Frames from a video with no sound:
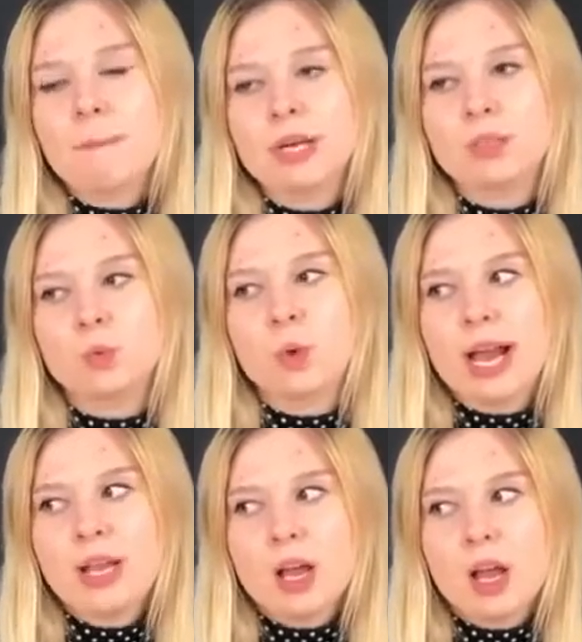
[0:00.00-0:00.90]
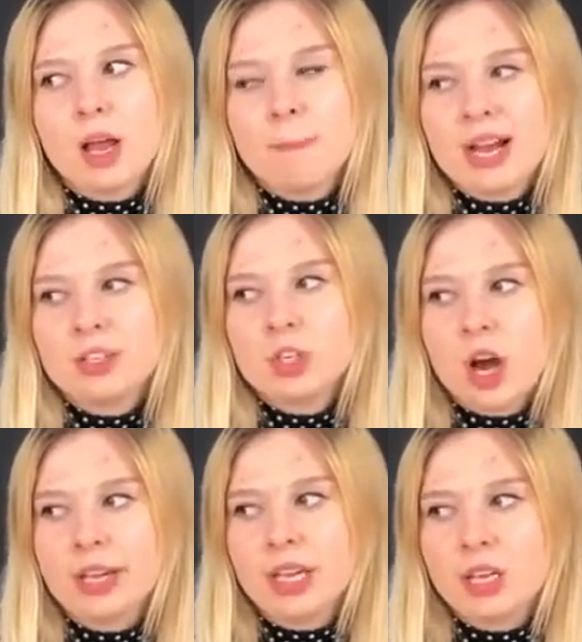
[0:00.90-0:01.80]
But why am I
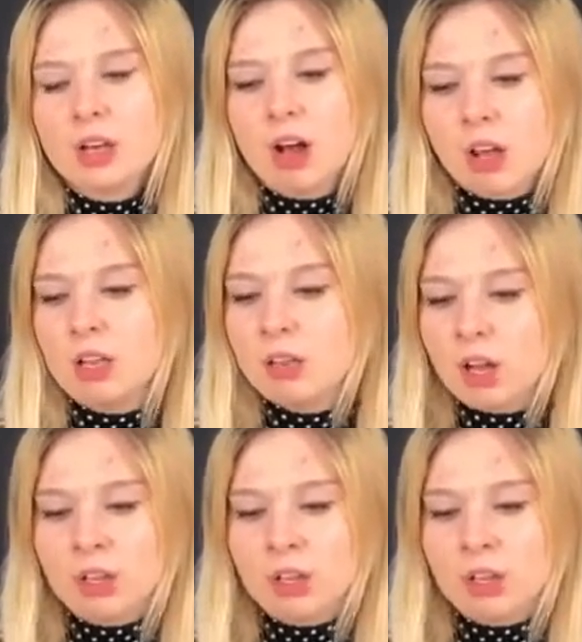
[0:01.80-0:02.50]
talking all